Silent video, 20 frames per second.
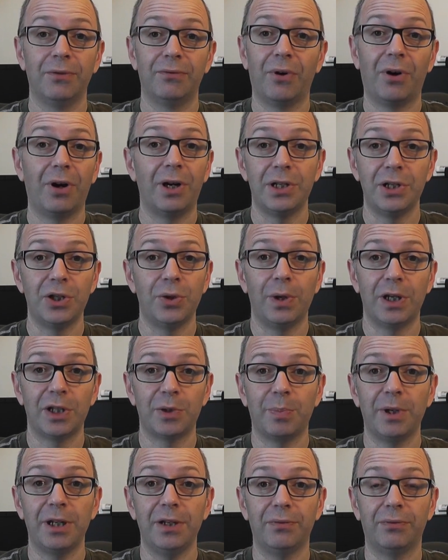via
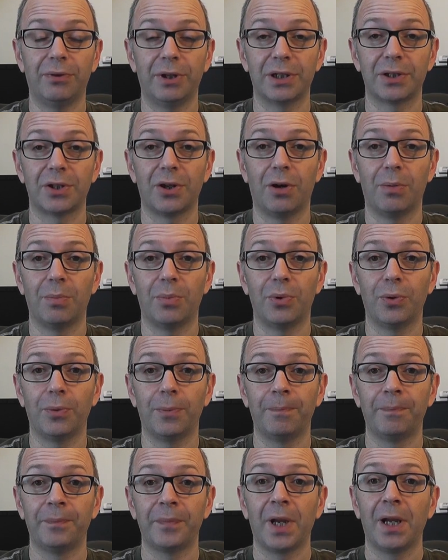USB, for example.